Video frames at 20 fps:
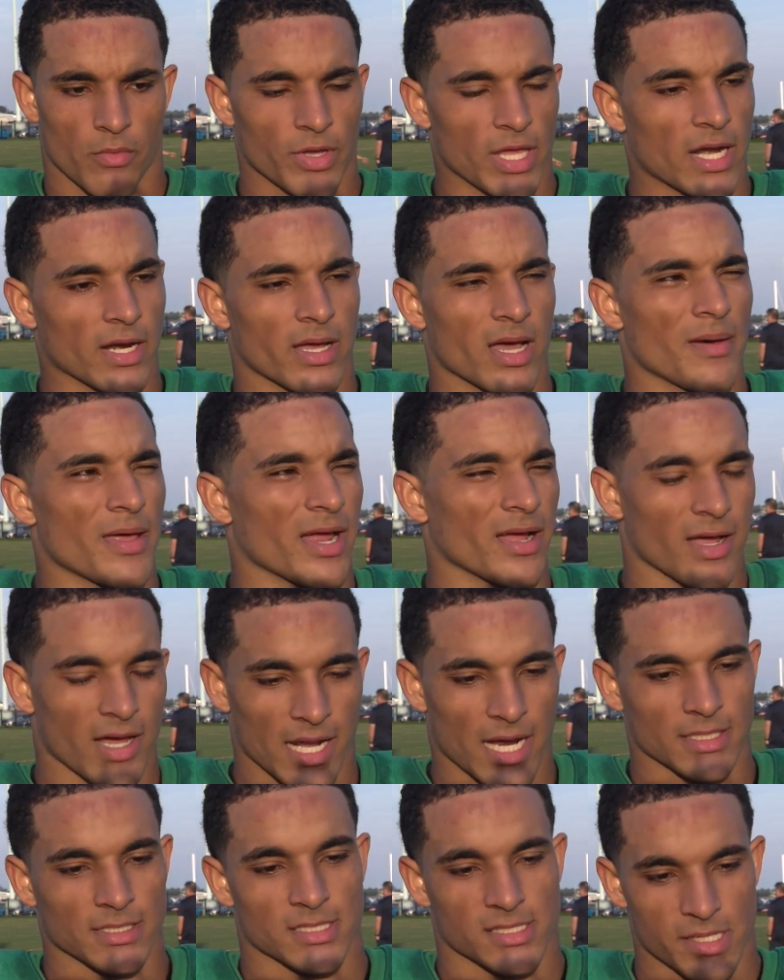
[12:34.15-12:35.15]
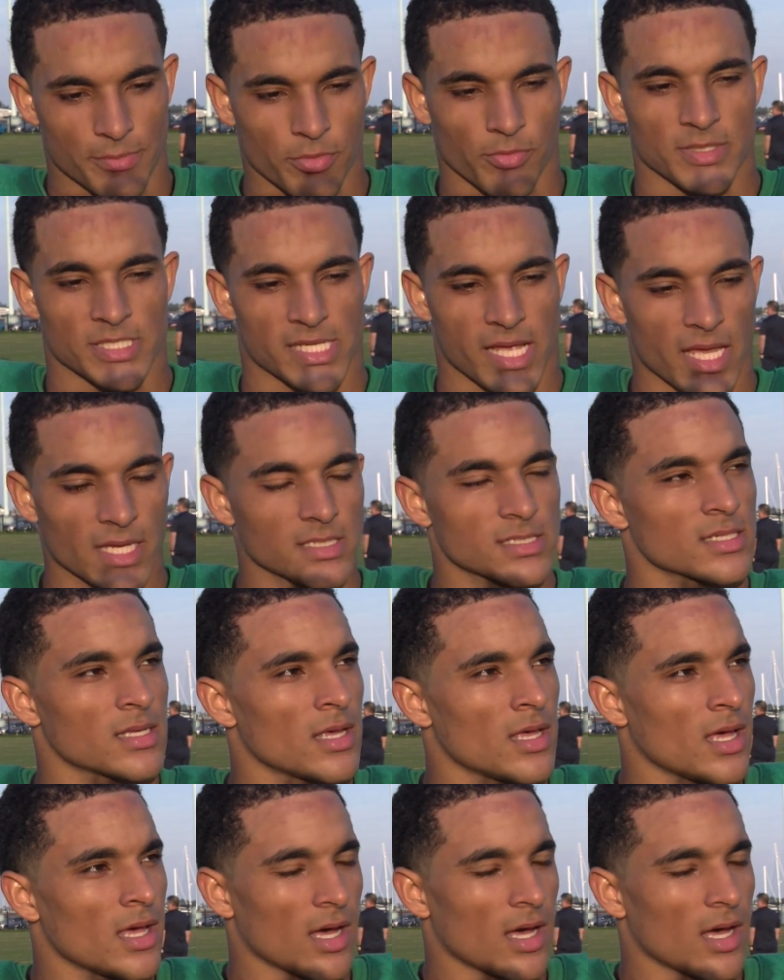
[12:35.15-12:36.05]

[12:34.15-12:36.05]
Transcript: We got to cut out the simple mistakes.